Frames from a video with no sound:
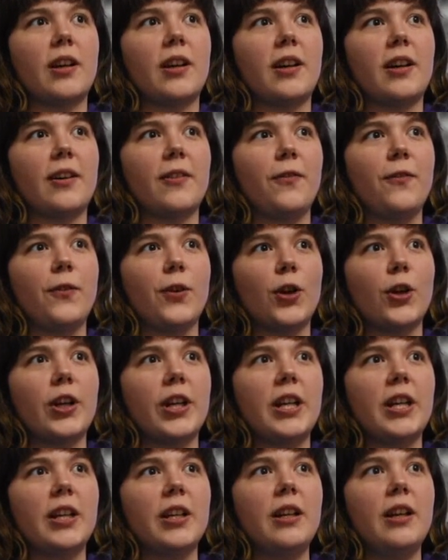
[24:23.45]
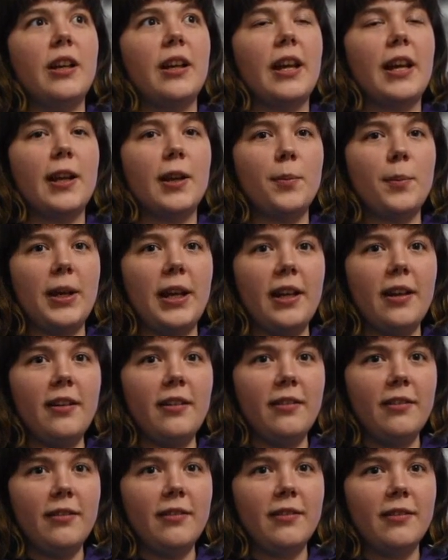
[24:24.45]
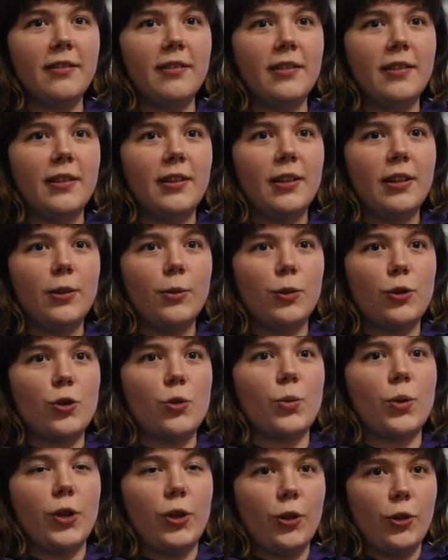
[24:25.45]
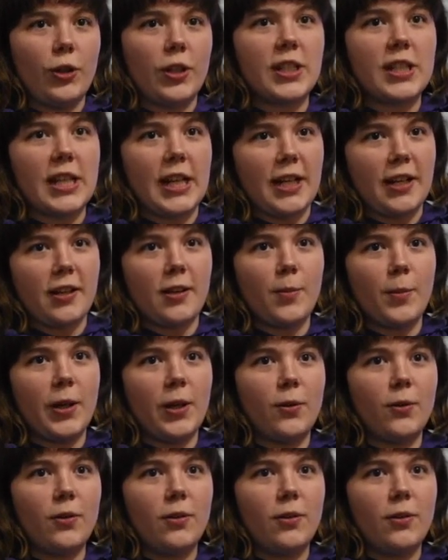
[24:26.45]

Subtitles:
a furry anime, which is what you're excited about.